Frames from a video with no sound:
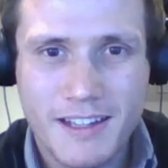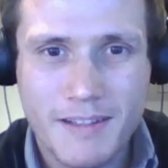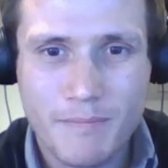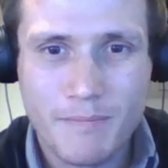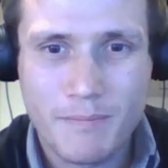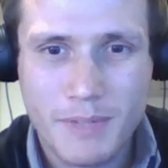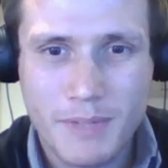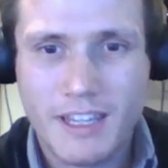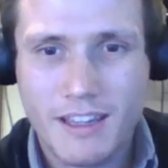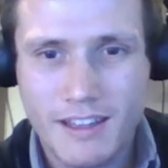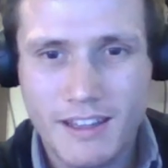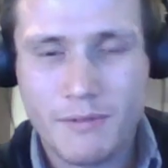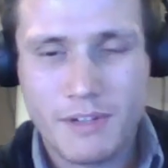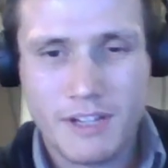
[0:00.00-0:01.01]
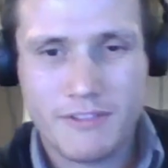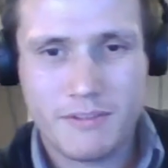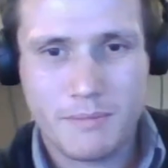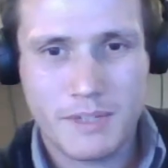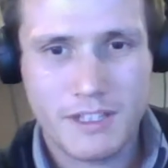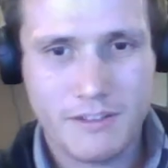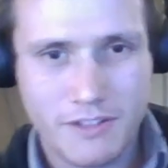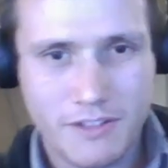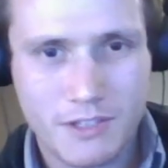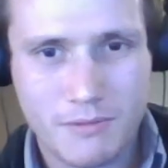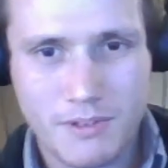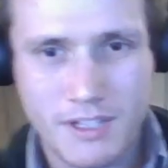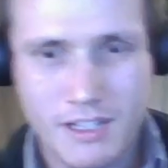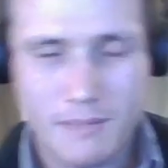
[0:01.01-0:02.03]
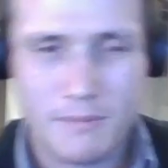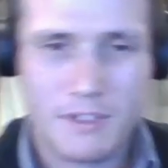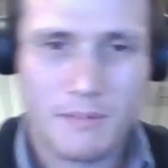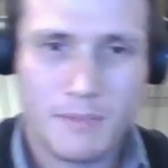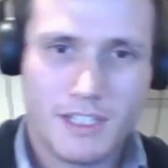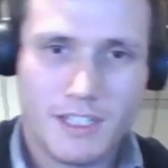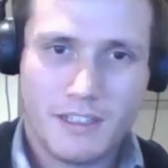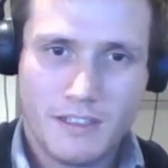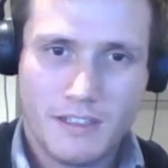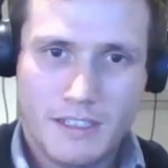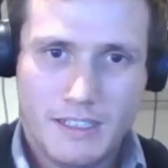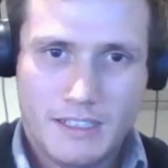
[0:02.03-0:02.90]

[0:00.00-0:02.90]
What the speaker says: But yeah, that would have to be the first one that comes to mind.